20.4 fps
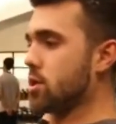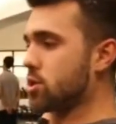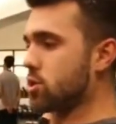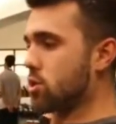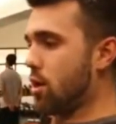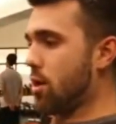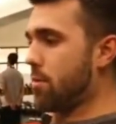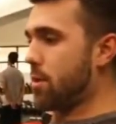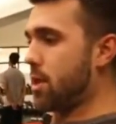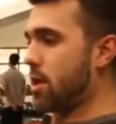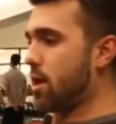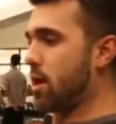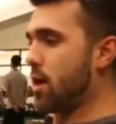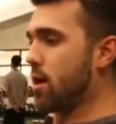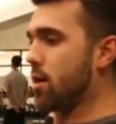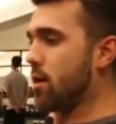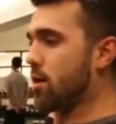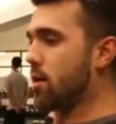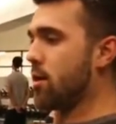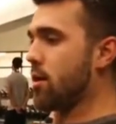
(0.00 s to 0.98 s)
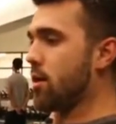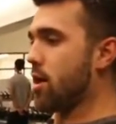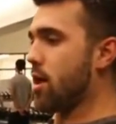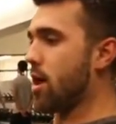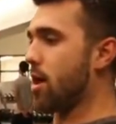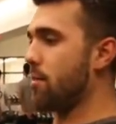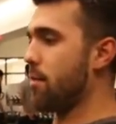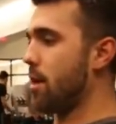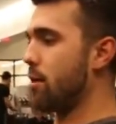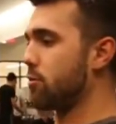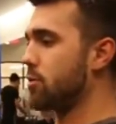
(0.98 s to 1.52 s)
So I'm here
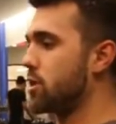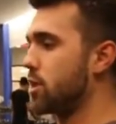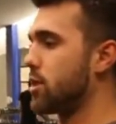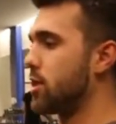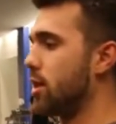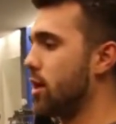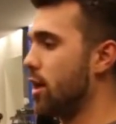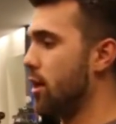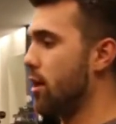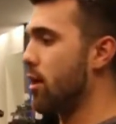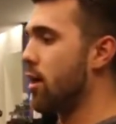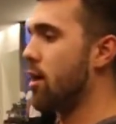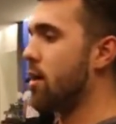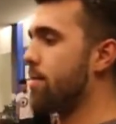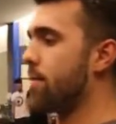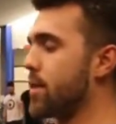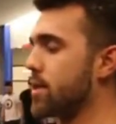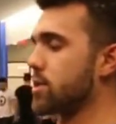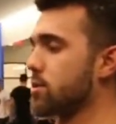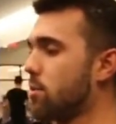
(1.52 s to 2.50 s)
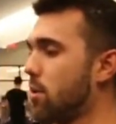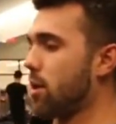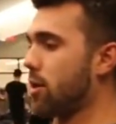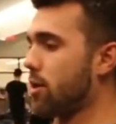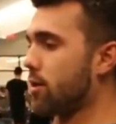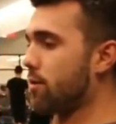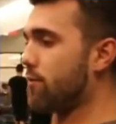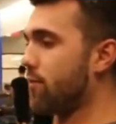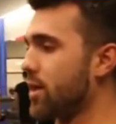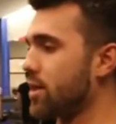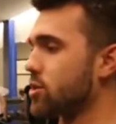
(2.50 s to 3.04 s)
and I'm out to here. This is what your
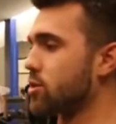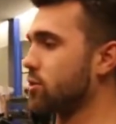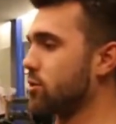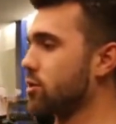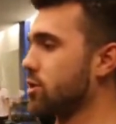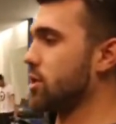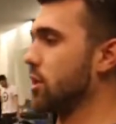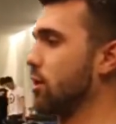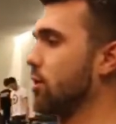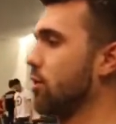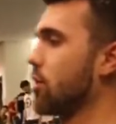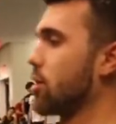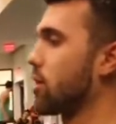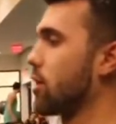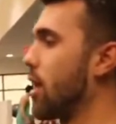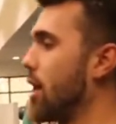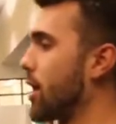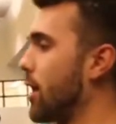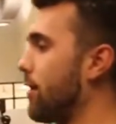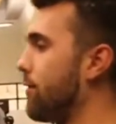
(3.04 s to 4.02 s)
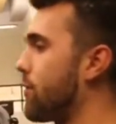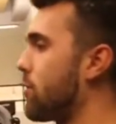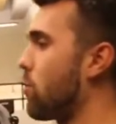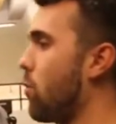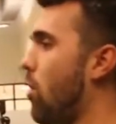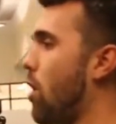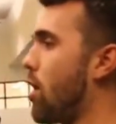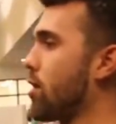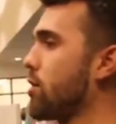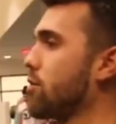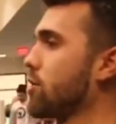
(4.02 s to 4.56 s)
conventional is going to look like. If you
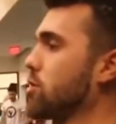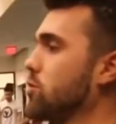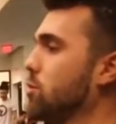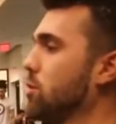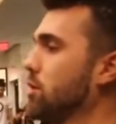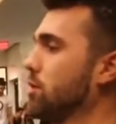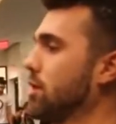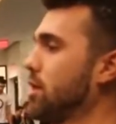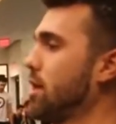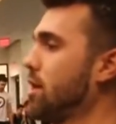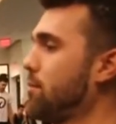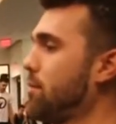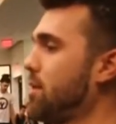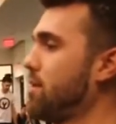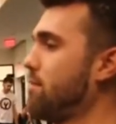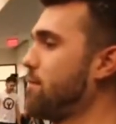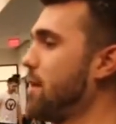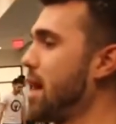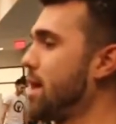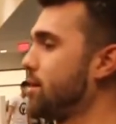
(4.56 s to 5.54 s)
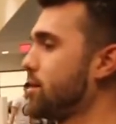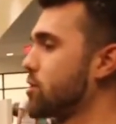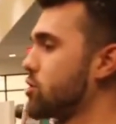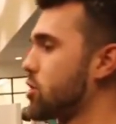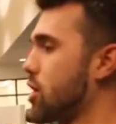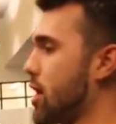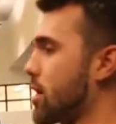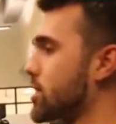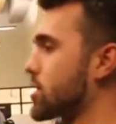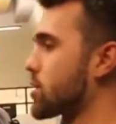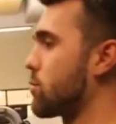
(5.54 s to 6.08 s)
want, you can do a little bit of bend to
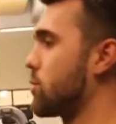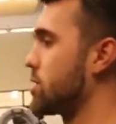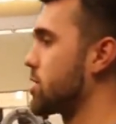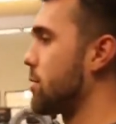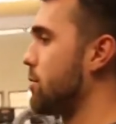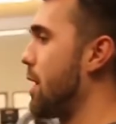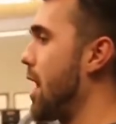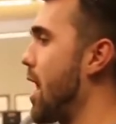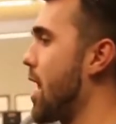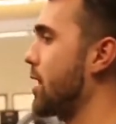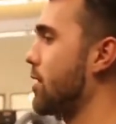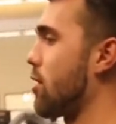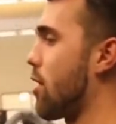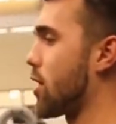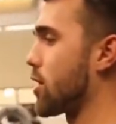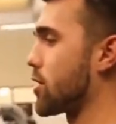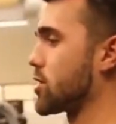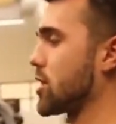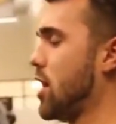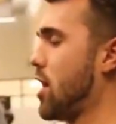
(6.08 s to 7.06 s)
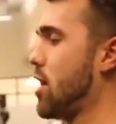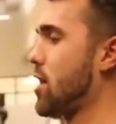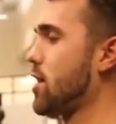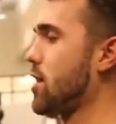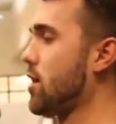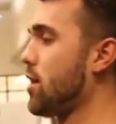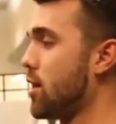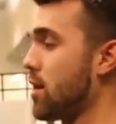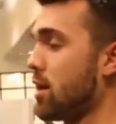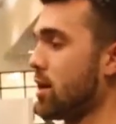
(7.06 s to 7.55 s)
try to squeeze your back, not a ton.